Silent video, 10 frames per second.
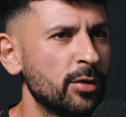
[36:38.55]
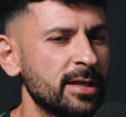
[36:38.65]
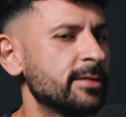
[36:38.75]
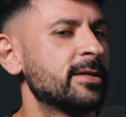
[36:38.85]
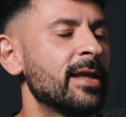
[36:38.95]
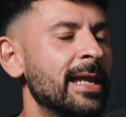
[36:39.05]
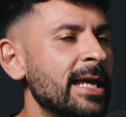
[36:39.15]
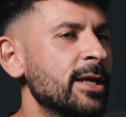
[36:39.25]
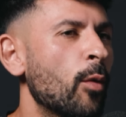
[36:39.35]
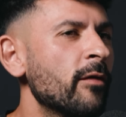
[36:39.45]
or is it, do they
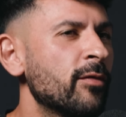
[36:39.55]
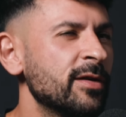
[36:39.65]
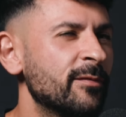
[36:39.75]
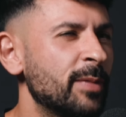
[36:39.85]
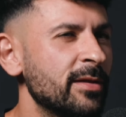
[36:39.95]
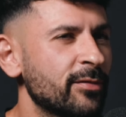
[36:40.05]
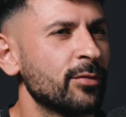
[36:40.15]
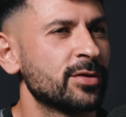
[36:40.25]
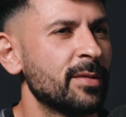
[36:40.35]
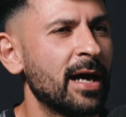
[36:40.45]
let you off when you've been
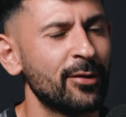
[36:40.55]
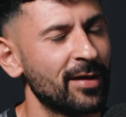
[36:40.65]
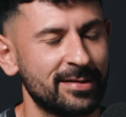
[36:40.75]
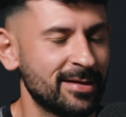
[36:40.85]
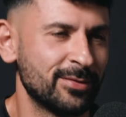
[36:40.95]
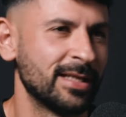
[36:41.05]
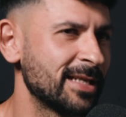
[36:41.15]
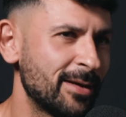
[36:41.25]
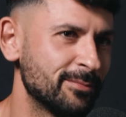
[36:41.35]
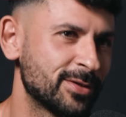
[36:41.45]
through something? I know that sounds,
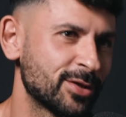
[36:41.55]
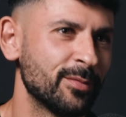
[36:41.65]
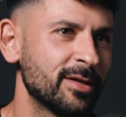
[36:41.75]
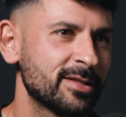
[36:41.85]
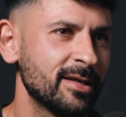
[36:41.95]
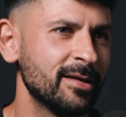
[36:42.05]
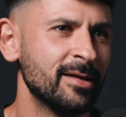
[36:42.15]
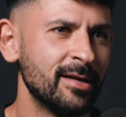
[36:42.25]
is that stupid to say?